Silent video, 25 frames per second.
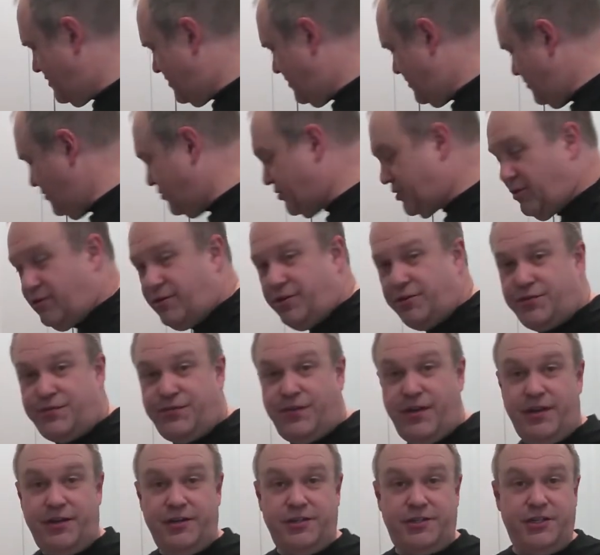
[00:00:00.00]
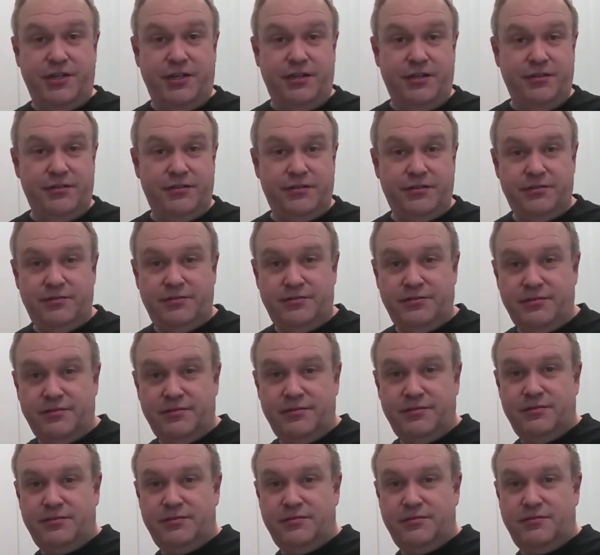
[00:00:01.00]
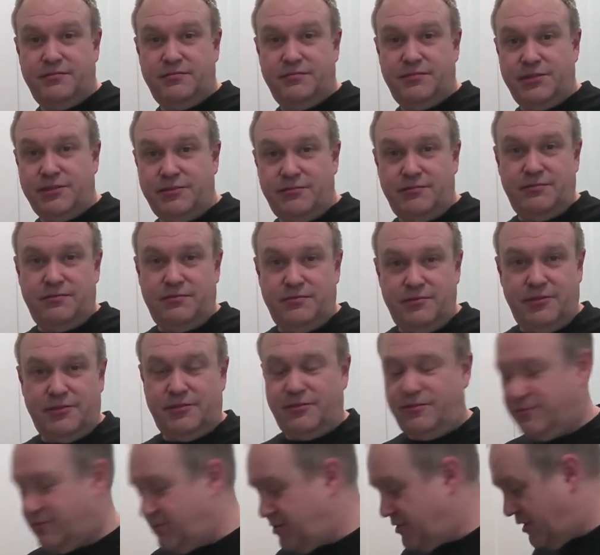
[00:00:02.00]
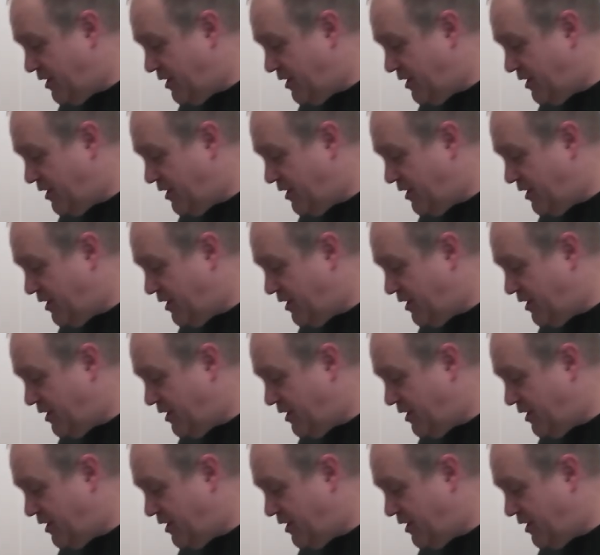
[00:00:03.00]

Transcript: You showed us feta cheese. But, where's it